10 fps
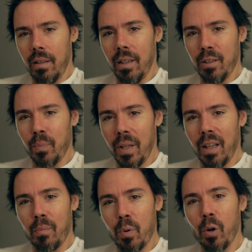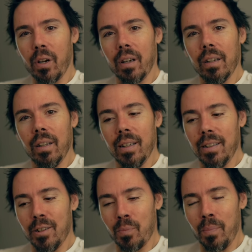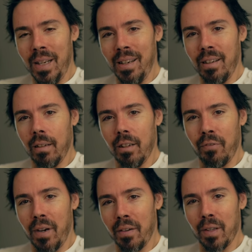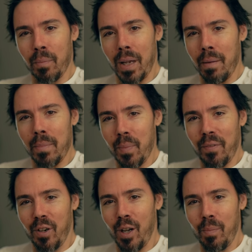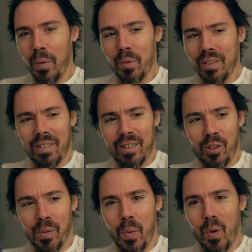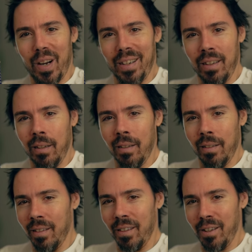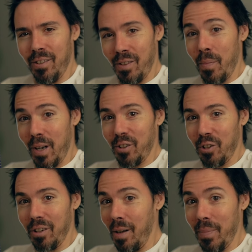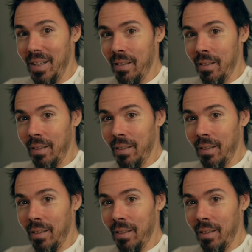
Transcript: They smell like pork. It doesn't mean if five of them came to me for help, I would turn them away. You're the monster, not me.